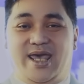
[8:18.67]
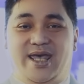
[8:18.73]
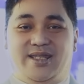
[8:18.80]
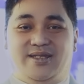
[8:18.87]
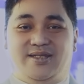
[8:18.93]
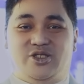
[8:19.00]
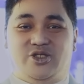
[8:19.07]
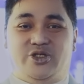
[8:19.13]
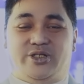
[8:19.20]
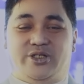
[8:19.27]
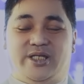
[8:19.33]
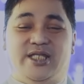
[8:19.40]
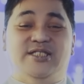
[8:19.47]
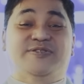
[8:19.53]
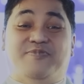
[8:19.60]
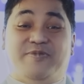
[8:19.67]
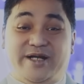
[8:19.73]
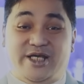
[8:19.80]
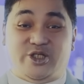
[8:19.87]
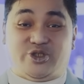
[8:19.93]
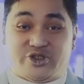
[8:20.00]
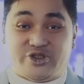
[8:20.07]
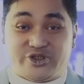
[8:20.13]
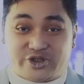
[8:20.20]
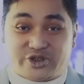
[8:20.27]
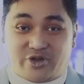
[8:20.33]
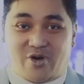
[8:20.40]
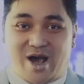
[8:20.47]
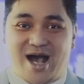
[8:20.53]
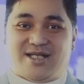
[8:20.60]
and your
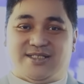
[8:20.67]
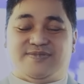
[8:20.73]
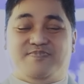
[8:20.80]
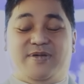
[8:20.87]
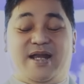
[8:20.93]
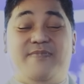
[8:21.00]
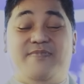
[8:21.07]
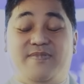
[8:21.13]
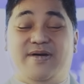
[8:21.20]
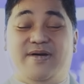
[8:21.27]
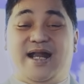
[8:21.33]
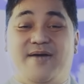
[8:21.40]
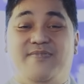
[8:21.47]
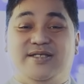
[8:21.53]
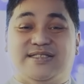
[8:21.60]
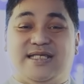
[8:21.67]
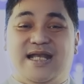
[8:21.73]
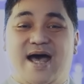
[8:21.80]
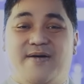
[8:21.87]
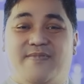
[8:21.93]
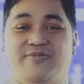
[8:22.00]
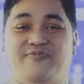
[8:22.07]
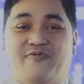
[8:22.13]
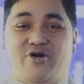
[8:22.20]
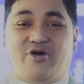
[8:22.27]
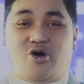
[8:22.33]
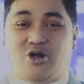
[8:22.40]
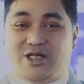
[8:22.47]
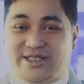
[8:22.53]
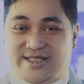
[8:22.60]
inspirations to us. Maraming salamat
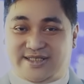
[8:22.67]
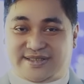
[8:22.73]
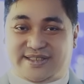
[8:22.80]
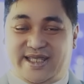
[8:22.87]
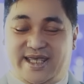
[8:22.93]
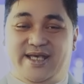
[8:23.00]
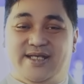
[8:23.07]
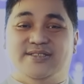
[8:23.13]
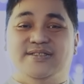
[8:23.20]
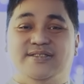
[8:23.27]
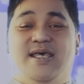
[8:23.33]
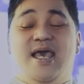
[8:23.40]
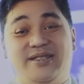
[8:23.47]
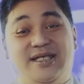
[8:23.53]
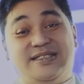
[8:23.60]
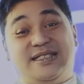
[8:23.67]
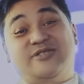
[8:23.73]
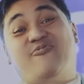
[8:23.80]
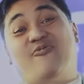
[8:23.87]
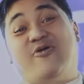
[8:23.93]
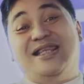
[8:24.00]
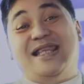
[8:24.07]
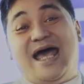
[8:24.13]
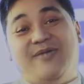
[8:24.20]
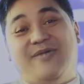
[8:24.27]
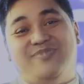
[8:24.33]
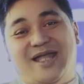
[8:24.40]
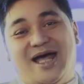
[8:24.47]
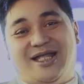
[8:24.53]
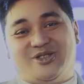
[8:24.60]
for all these things. This is for
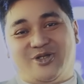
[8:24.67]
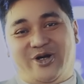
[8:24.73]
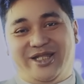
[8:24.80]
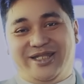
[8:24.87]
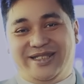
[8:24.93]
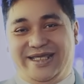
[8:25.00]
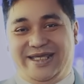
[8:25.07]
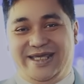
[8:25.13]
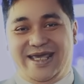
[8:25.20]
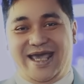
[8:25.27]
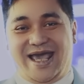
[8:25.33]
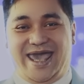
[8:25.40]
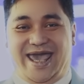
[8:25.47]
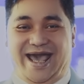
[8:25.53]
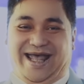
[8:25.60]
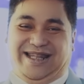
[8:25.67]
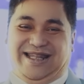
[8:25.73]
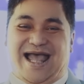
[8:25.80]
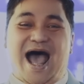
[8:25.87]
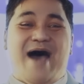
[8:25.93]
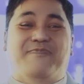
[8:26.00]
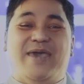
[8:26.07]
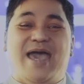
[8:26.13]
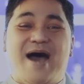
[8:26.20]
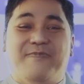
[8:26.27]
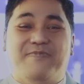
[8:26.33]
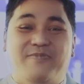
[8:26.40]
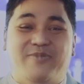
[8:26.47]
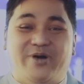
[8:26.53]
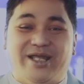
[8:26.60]
life na to. And
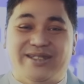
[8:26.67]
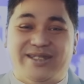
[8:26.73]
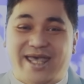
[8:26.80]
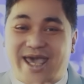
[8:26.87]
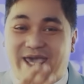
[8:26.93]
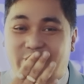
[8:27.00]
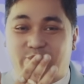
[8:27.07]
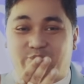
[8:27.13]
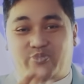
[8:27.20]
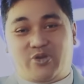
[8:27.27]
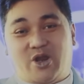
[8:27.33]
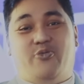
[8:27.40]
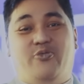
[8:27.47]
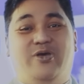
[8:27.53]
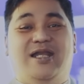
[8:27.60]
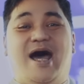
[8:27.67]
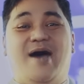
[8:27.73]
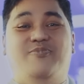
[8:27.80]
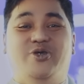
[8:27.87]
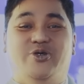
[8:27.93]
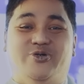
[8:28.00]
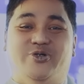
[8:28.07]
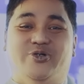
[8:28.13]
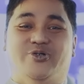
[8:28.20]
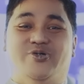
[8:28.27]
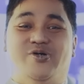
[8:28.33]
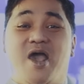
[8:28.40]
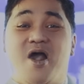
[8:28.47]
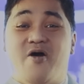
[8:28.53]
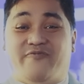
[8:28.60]
happy birthday! We love you
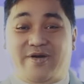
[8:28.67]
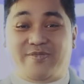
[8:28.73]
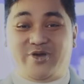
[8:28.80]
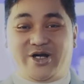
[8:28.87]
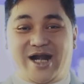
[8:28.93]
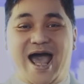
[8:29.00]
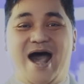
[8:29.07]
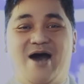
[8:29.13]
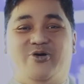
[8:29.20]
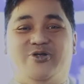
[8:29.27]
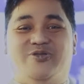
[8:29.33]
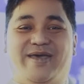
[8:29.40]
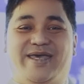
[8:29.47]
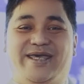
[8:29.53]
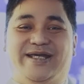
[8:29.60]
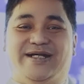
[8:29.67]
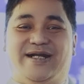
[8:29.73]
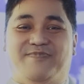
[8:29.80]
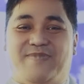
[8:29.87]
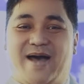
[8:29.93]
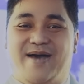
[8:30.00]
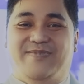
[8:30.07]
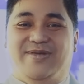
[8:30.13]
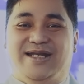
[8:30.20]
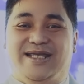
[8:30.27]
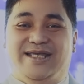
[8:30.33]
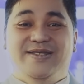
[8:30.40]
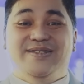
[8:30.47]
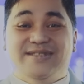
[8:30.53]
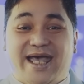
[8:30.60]
from your own mahirap family.
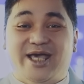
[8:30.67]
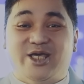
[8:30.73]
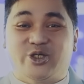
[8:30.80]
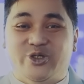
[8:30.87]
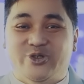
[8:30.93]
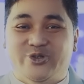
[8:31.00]
Thank